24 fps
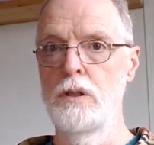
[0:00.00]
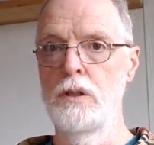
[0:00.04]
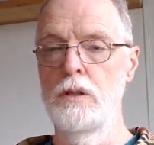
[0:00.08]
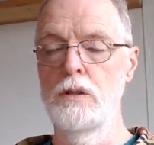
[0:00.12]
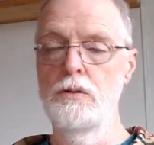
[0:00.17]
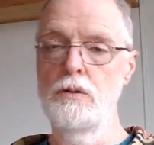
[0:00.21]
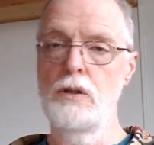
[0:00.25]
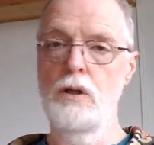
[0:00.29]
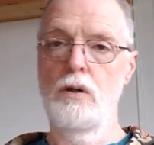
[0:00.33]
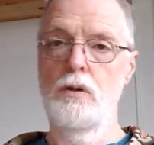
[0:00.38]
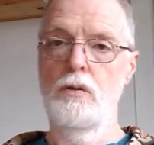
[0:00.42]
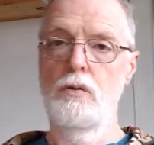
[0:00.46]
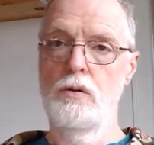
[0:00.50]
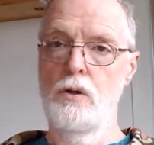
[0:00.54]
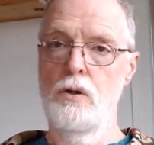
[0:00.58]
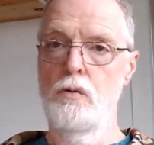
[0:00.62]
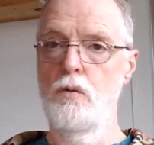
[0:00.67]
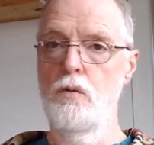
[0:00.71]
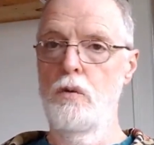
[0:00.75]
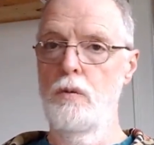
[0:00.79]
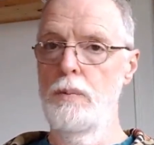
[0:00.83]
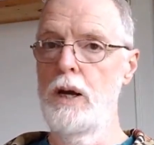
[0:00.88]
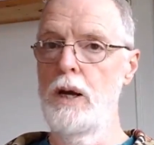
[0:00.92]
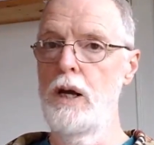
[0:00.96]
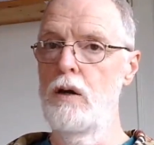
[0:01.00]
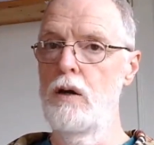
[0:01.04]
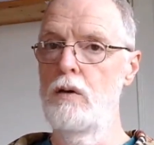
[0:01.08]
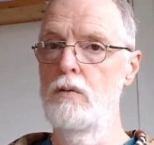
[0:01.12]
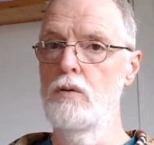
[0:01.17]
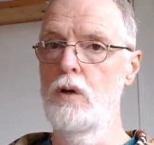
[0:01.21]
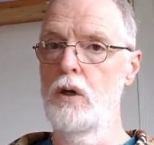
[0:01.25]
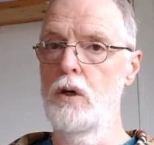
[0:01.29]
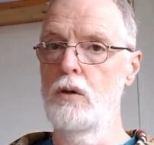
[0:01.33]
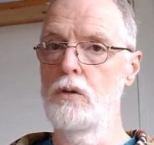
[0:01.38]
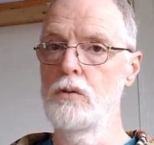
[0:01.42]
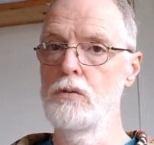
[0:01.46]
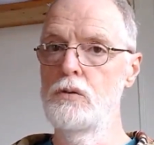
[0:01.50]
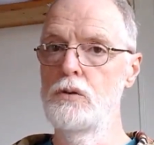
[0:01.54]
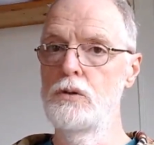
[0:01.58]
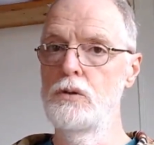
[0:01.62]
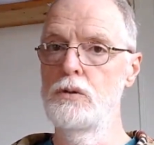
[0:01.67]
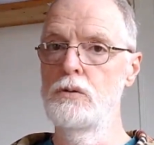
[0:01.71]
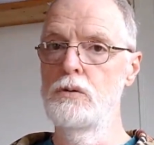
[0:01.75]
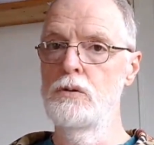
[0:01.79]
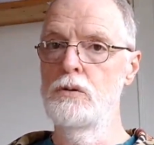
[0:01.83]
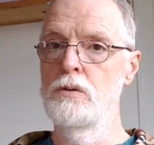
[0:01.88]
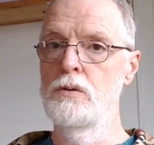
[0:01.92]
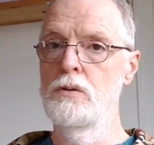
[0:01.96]
So you repair roads
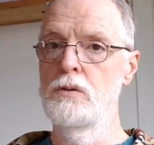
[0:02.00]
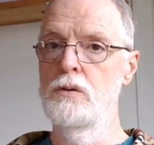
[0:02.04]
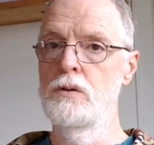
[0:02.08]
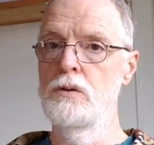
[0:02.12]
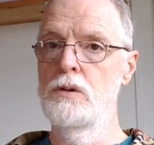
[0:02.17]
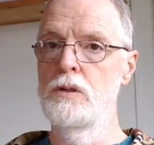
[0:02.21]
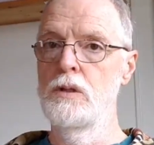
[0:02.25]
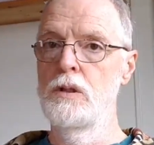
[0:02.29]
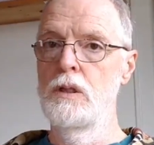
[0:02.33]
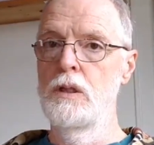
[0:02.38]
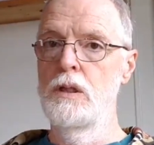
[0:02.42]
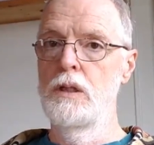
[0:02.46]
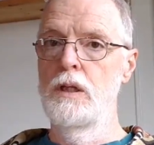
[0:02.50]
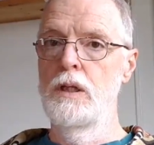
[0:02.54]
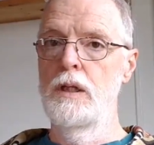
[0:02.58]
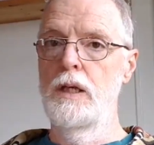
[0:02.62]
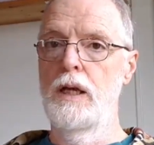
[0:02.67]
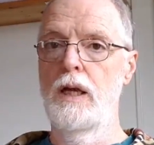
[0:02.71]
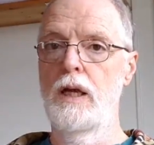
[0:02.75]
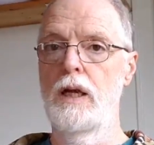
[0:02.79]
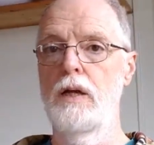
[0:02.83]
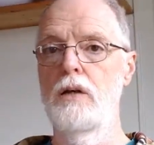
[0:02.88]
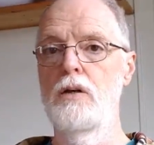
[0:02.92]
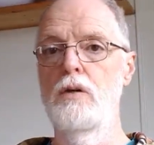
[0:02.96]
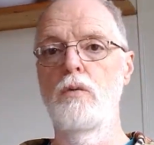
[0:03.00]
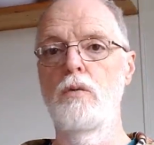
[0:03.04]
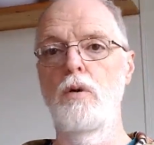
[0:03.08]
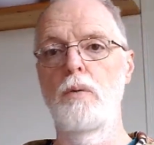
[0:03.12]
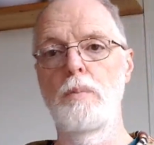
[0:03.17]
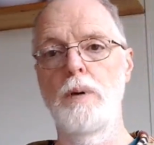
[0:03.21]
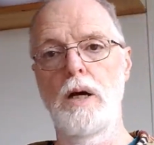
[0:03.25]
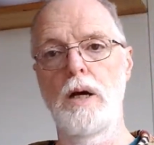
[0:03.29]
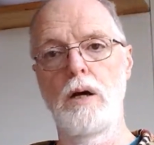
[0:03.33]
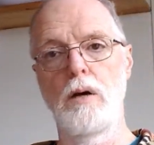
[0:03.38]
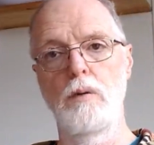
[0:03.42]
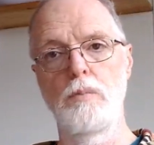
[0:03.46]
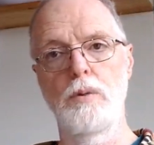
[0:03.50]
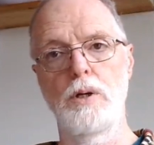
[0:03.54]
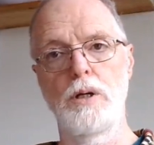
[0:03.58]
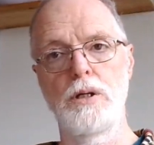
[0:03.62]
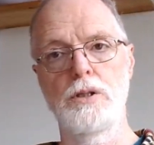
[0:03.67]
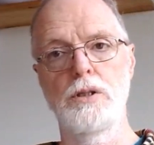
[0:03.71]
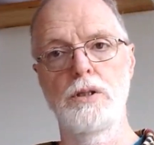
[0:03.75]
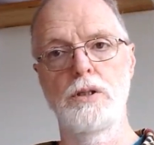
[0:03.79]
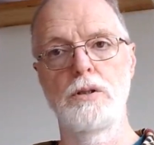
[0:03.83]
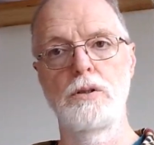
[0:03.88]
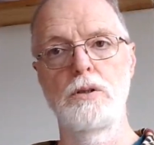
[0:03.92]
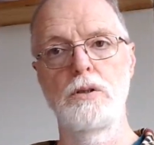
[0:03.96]
and you repair
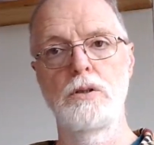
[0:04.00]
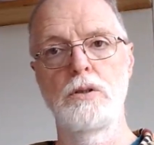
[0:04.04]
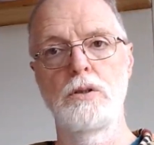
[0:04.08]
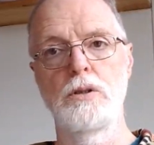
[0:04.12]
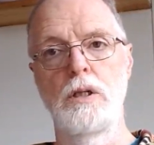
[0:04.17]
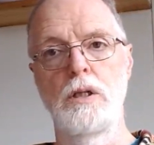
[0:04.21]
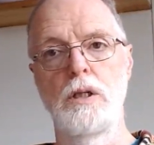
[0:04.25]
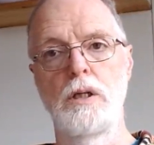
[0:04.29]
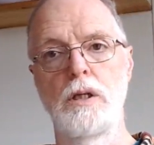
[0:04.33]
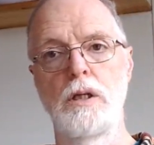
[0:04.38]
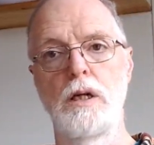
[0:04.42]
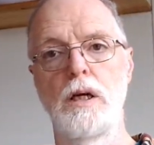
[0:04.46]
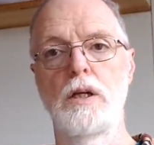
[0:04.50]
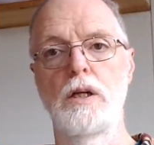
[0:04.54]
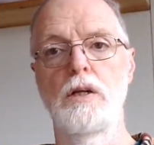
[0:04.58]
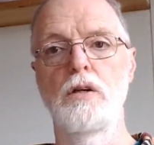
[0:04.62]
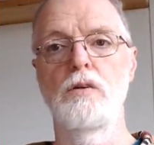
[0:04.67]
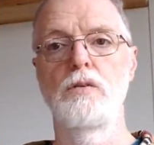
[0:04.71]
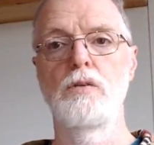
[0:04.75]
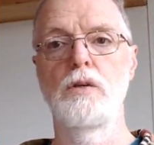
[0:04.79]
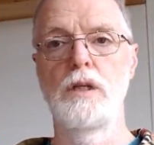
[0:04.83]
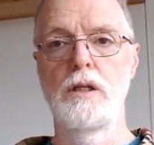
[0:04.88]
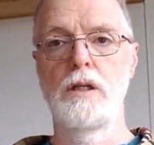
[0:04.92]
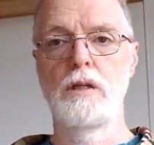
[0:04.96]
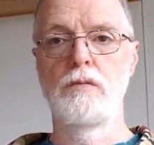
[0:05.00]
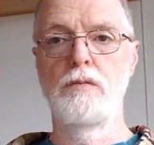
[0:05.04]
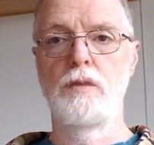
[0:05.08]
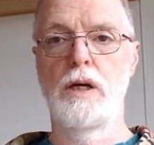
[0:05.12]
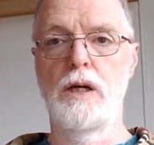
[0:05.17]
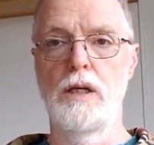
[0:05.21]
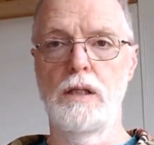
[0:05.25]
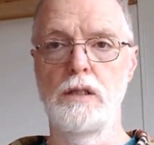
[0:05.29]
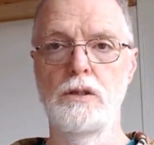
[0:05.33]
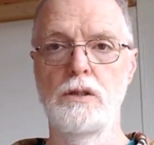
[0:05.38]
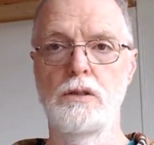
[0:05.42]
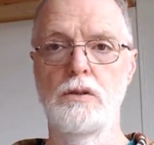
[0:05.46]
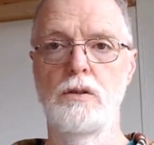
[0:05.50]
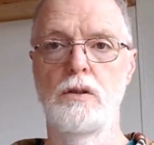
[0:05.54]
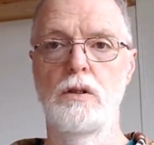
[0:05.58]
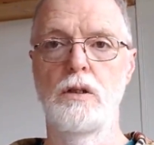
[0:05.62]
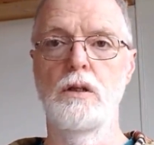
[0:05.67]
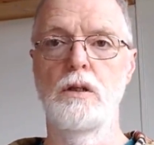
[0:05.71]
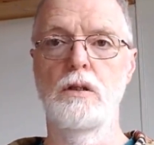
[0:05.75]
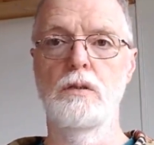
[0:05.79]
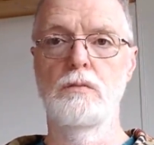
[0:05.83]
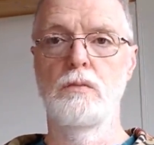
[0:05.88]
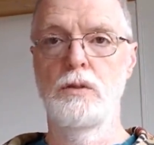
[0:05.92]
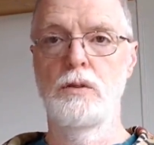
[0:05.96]
bridges and you reinvest
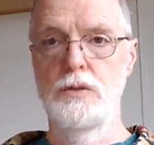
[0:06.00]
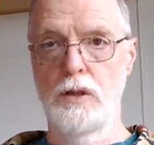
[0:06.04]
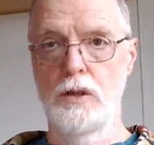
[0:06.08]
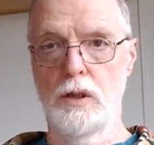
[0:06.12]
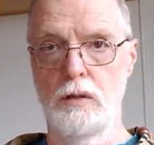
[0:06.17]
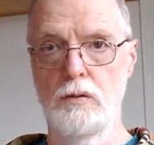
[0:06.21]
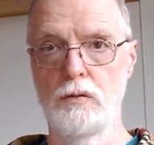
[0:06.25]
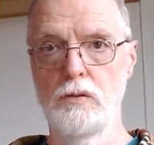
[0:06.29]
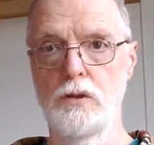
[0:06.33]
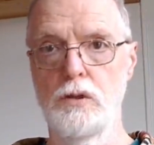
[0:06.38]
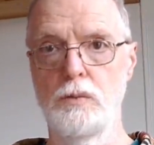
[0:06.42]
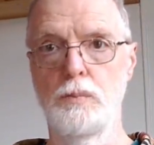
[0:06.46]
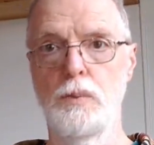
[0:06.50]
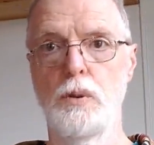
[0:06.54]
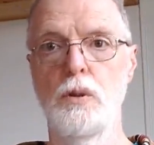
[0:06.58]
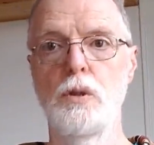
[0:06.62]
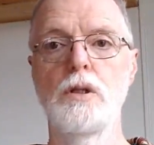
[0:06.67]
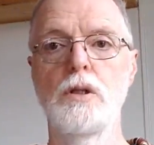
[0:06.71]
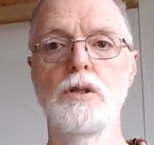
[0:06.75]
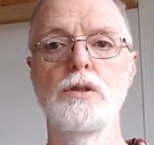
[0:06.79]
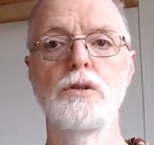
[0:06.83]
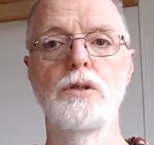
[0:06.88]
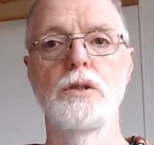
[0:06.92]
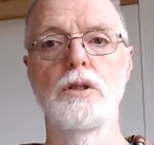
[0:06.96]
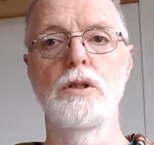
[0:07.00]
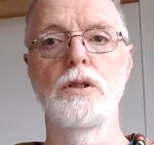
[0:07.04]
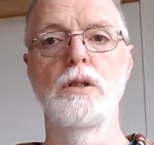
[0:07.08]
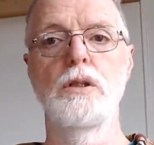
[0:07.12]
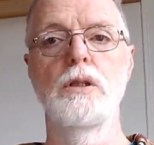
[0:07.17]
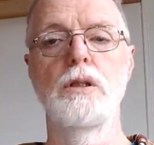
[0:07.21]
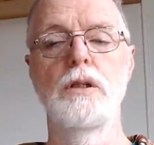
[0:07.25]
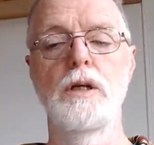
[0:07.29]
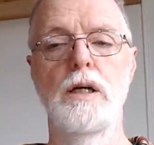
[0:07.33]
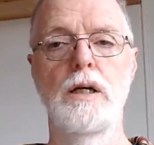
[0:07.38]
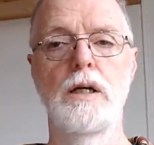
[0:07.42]
or support your